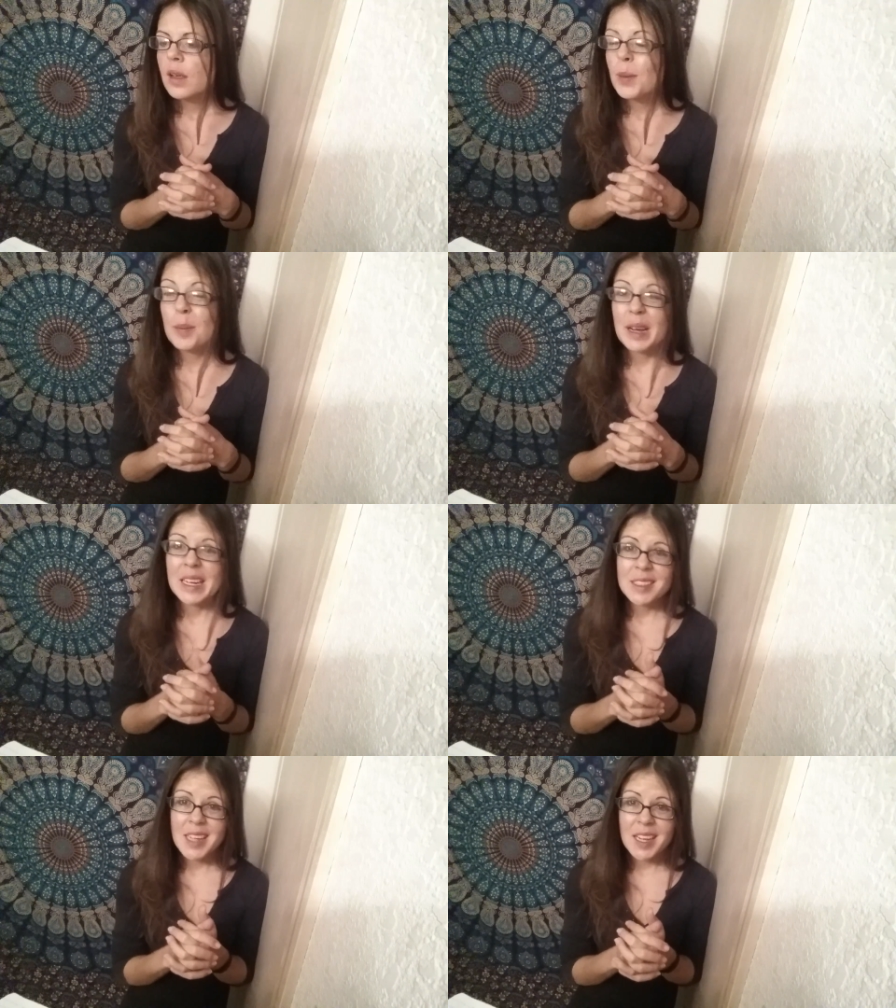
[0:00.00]
I've been
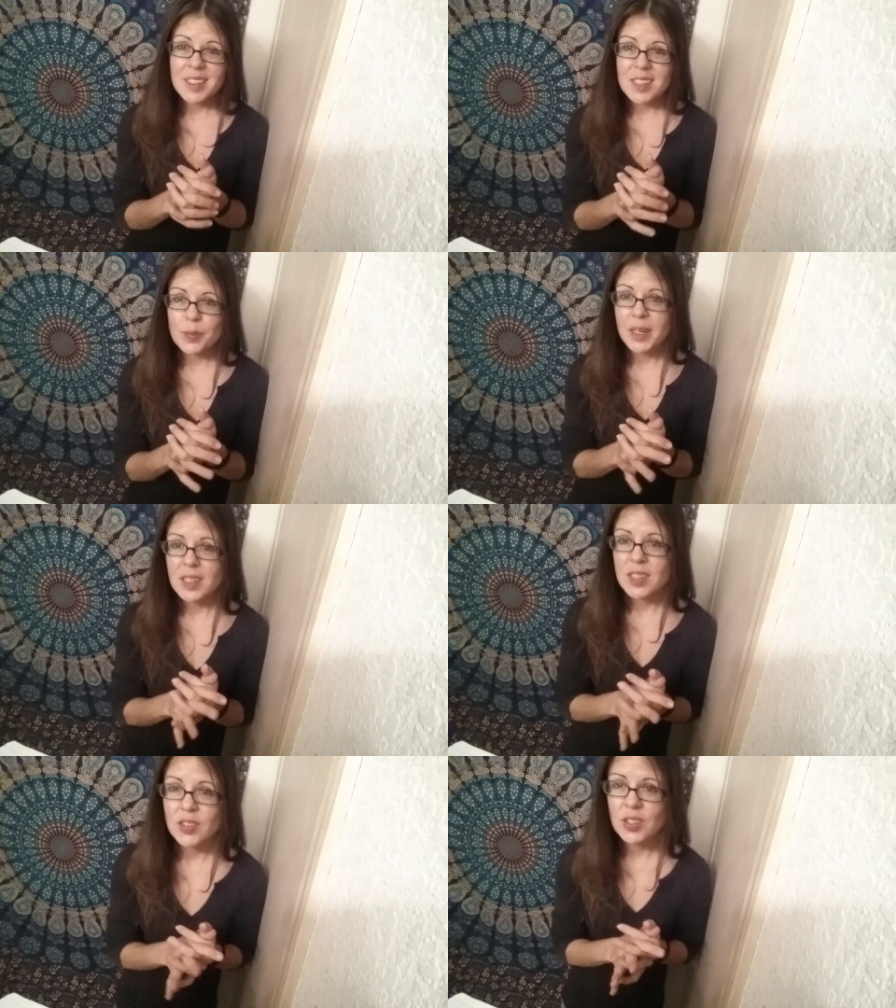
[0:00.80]
buying dates
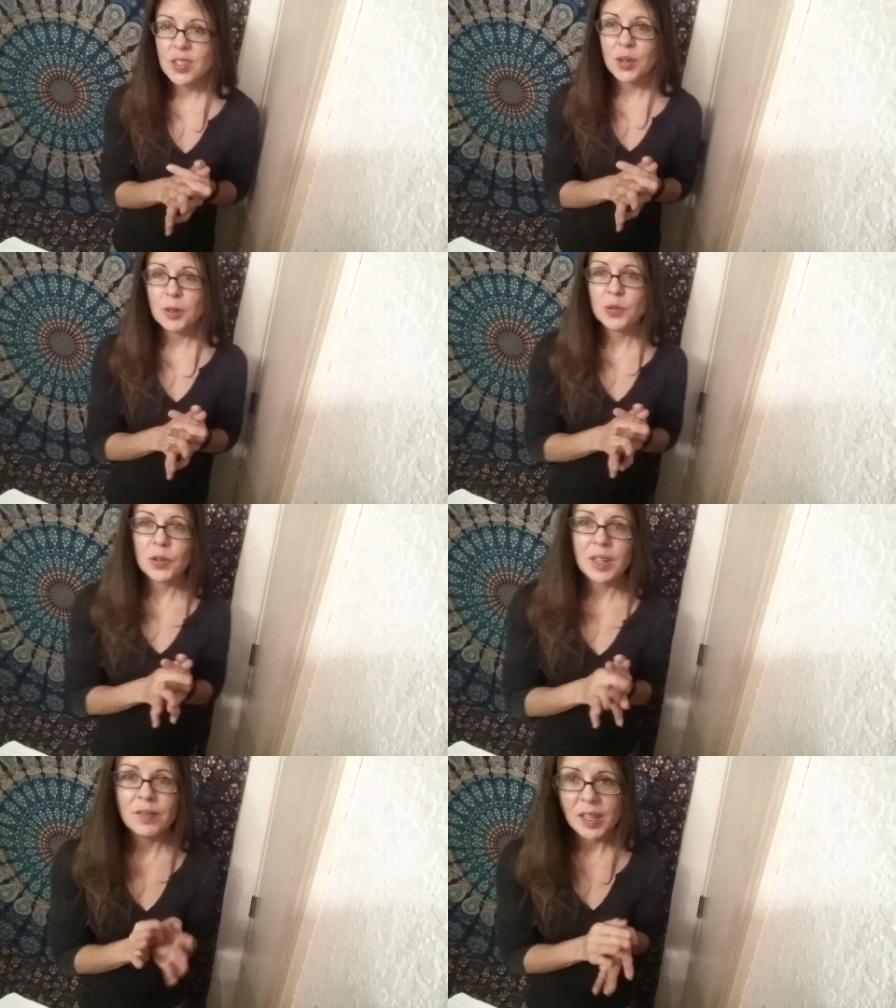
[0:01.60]
because they're just so much
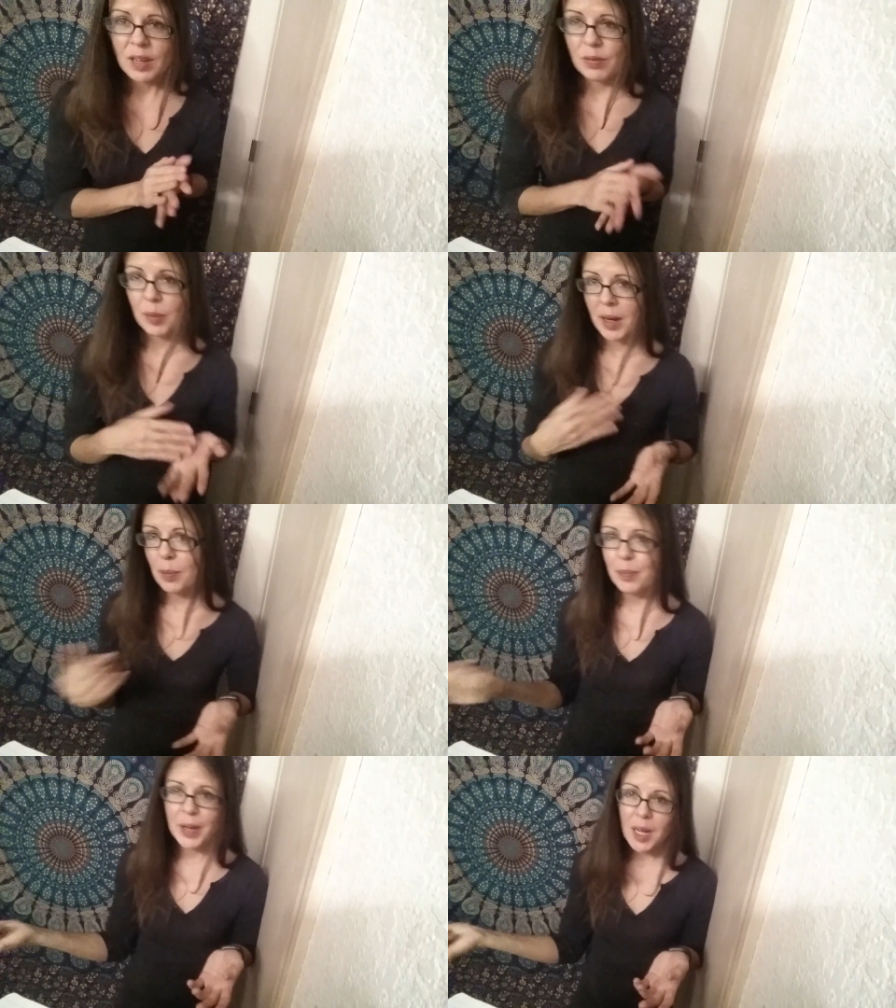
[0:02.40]
more convenient for me to
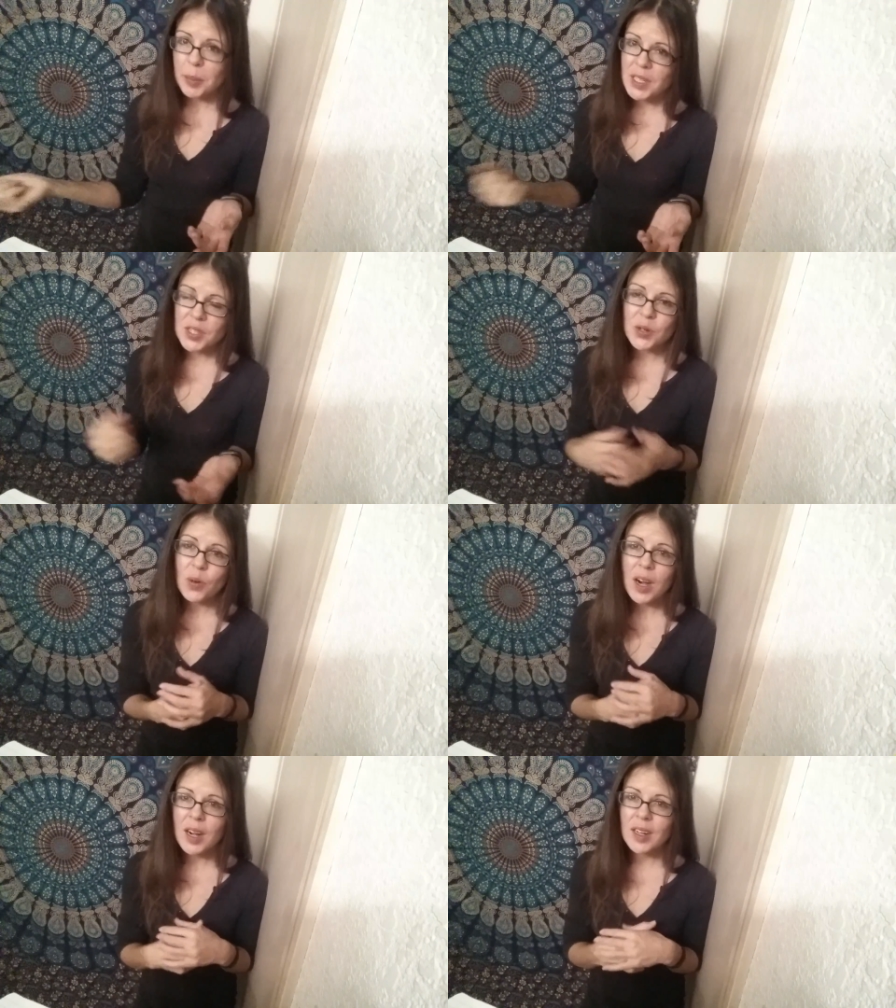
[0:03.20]
pick up at the
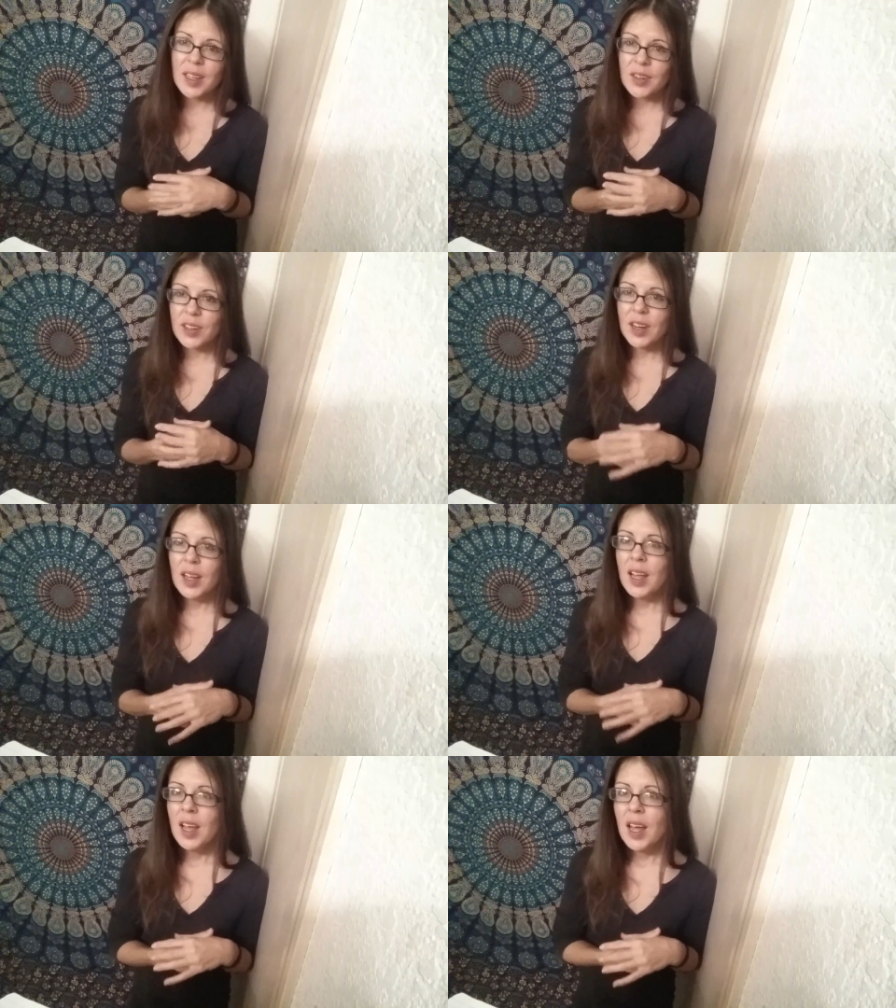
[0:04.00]
store and then
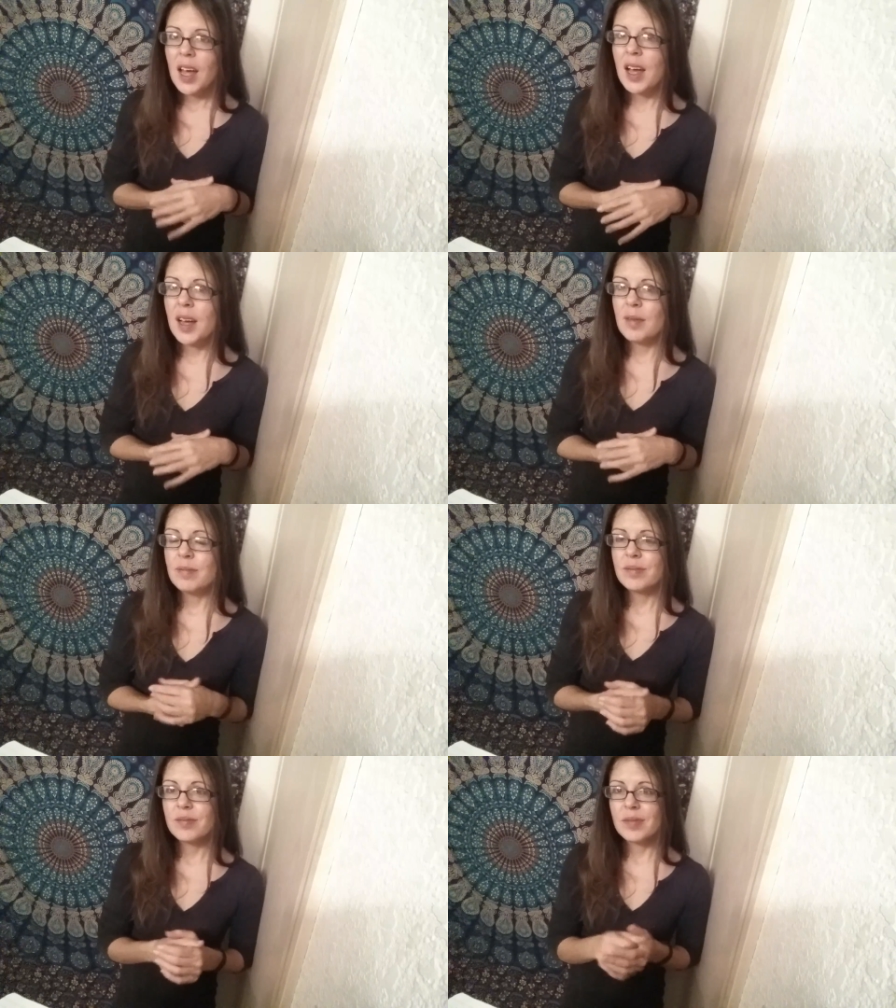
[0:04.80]

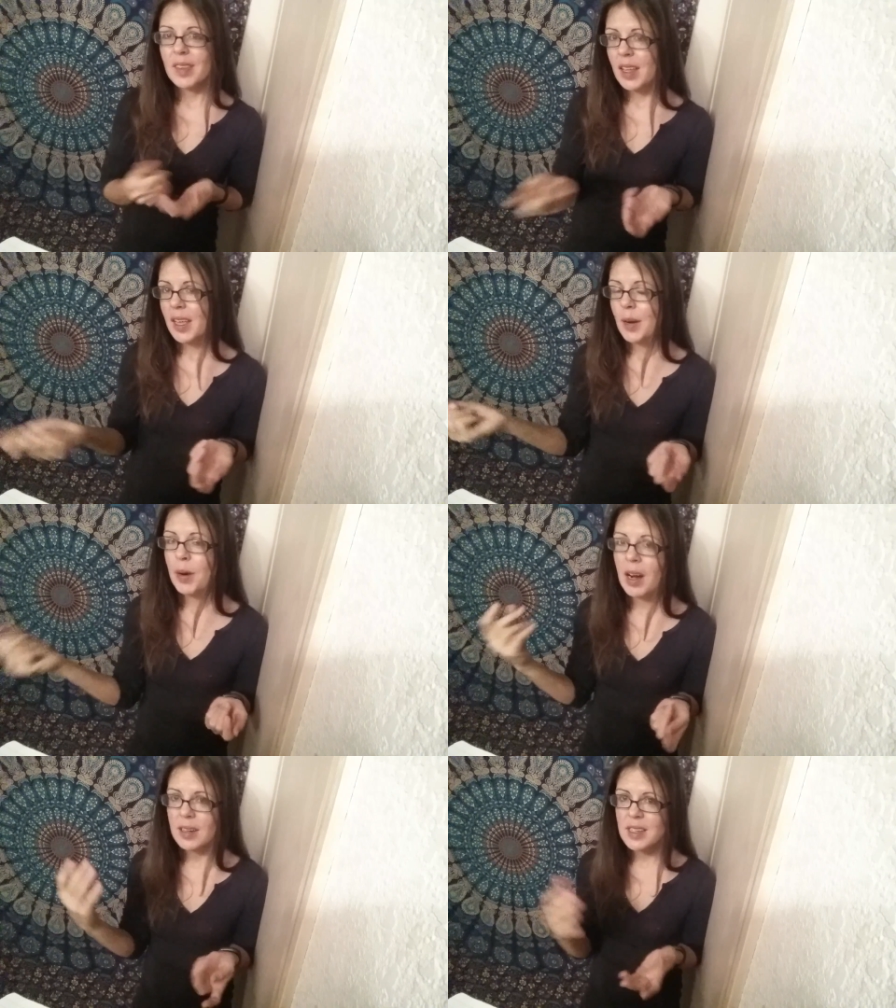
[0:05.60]
um, in a
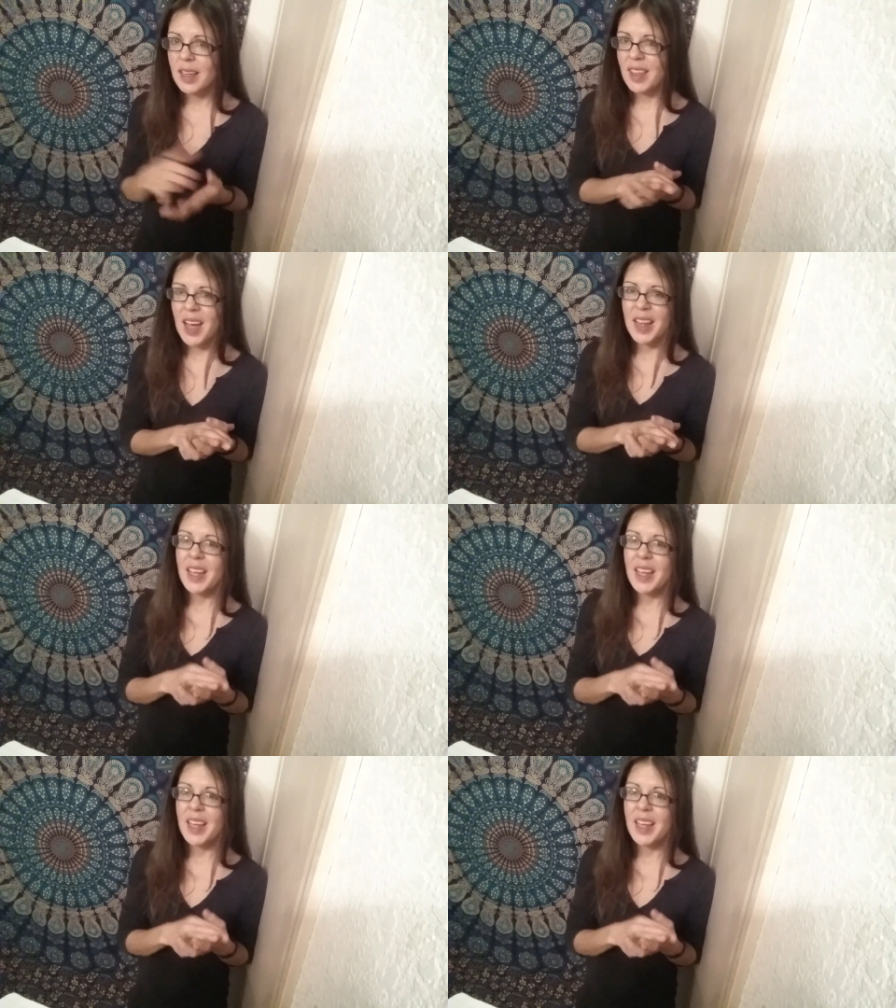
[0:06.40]
box like that.